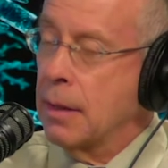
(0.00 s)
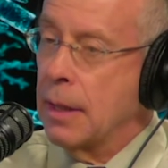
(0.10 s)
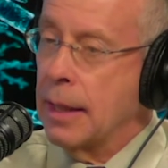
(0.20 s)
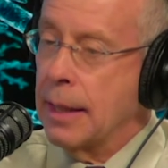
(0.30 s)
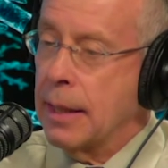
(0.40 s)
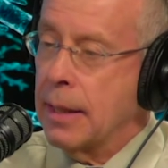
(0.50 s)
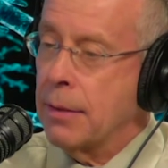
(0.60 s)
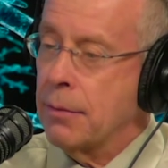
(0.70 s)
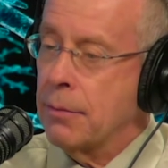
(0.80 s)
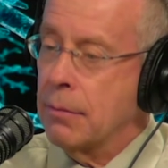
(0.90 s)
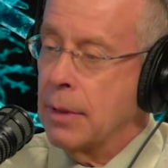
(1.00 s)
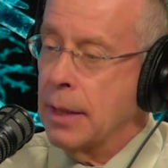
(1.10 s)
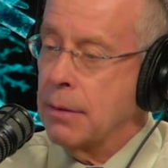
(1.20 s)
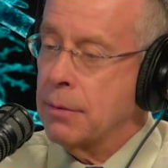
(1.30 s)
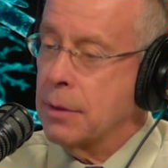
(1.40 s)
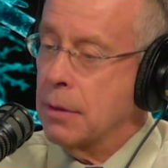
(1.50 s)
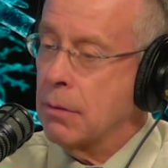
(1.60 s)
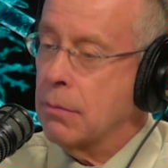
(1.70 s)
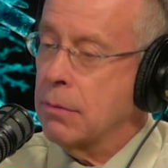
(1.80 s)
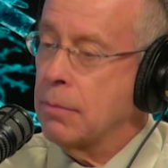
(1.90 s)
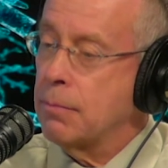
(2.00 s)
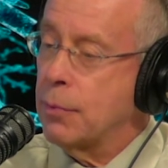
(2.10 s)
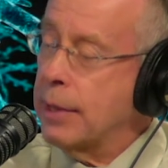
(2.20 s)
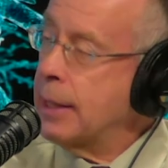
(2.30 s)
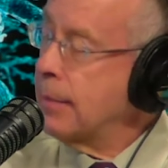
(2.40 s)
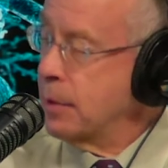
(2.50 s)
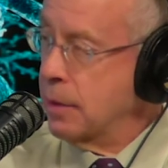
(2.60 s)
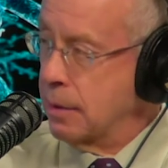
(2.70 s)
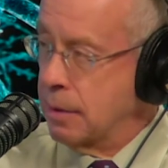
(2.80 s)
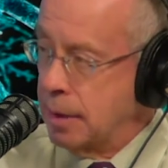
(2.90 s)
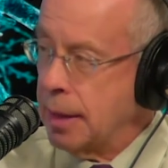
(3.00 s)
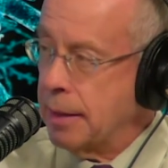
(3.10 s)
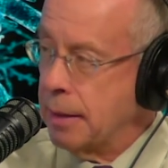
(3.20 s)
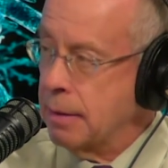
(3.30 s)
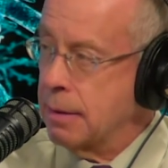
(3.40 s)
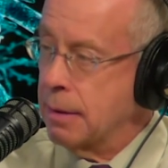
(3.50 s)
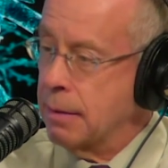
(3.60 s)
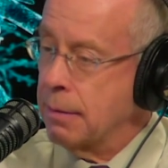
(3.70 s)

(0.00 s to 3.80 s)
and and so the brain imaging studies